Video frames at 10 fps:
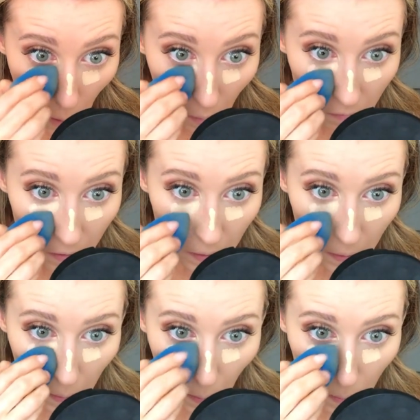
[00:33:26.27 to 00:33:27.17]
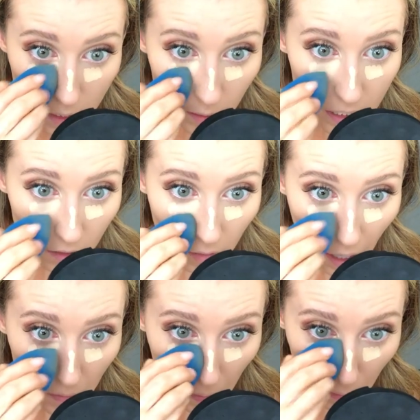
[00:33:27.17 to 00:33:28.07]
I feel like just because I
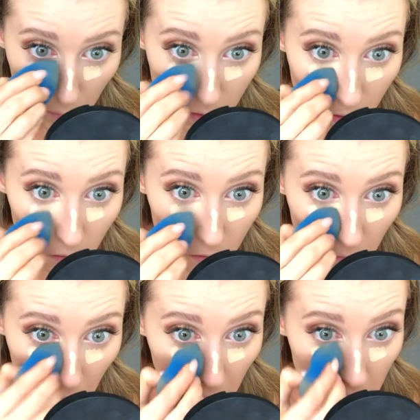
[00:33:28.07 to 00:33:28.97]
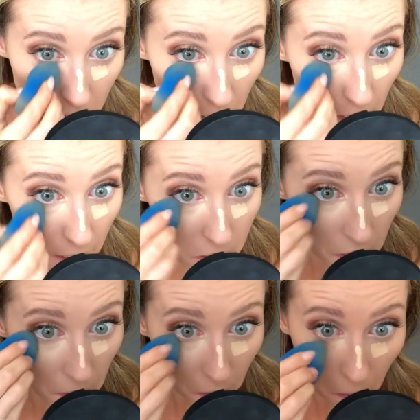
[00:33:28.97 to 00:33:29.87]
haven't, I've been so
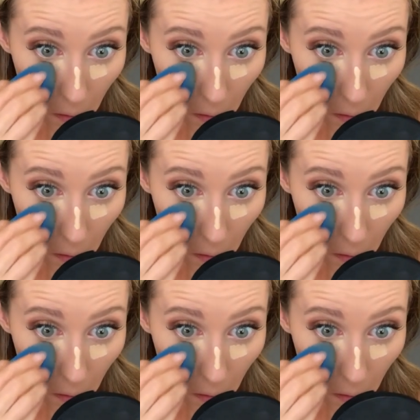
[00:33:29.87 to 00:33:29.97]
disconnected